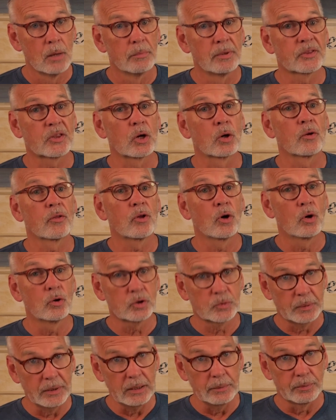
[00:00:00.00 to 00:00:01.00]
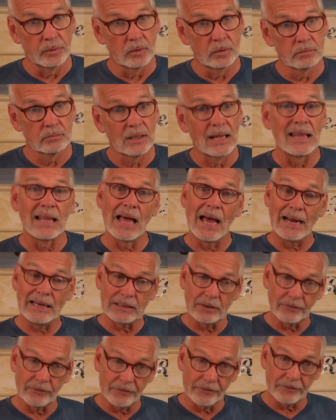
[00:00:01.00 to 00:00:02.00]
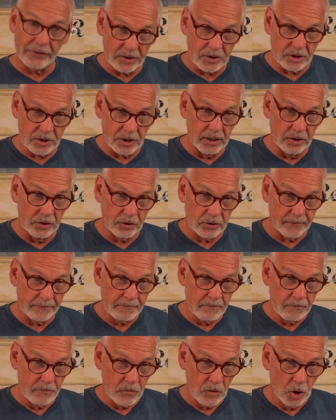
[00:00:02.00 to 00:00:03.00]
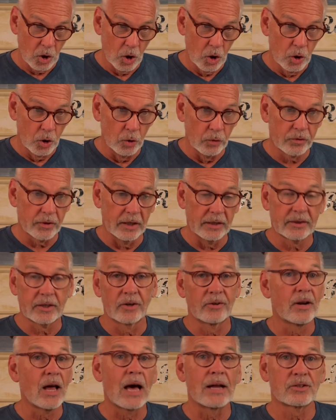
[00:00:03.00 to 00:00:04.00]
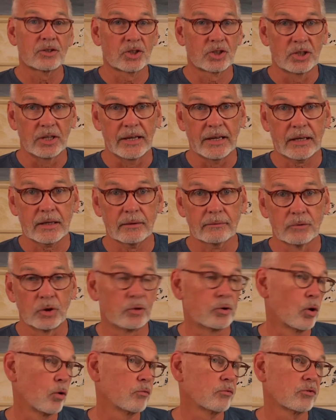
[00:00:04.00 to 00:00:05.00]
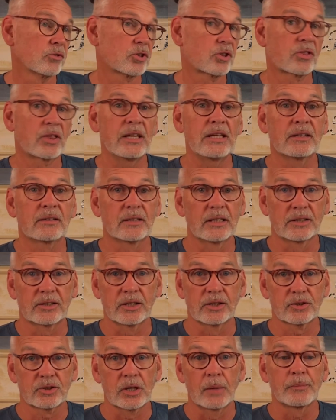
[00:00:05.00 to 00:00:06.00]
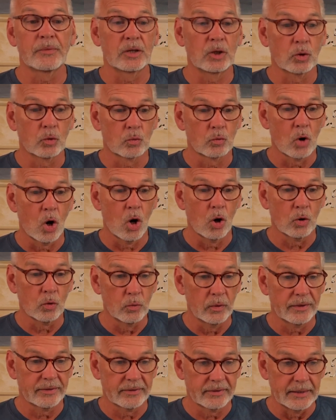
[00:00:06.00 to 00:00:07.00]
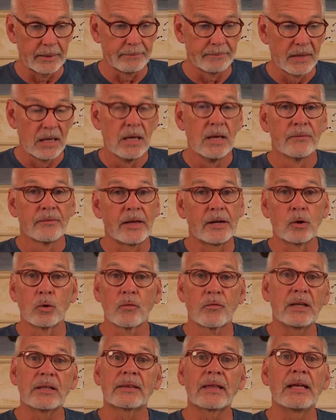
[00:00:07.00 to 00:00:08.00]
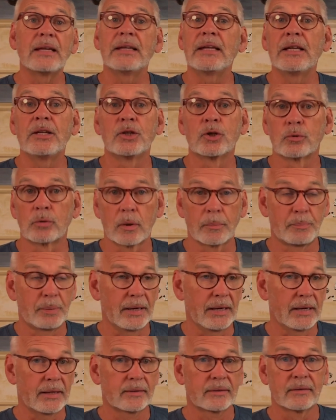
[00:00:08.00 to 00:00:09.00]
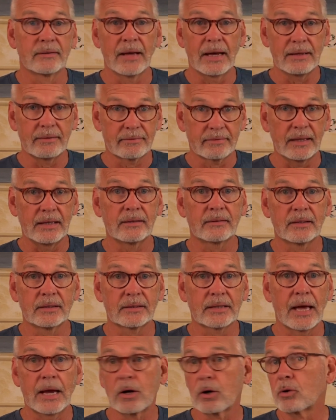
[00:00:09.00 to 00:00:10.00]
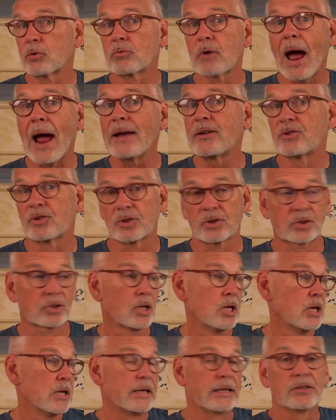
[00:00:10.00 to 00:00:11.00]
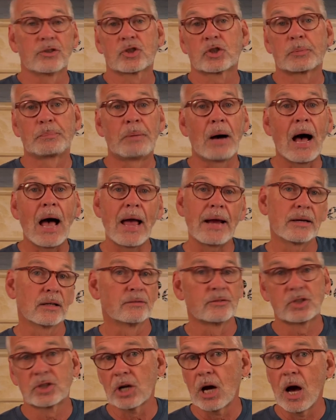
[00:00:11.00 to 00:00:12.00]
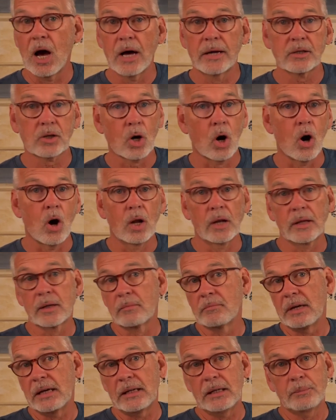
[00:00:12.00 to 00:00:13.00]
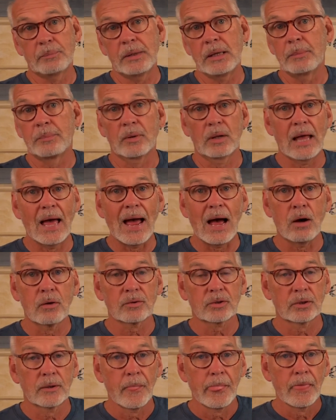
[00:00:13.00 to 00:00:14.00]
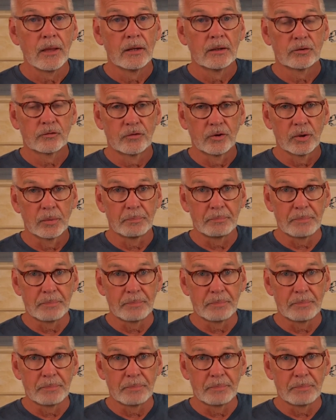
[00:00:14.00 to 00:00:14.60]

but there are those people, like the Pharisees, who think they're not sick, who don't think that there's something wrong with them. They don't think they need to repent. They think that they are righteous. In spite of John calling many people out for the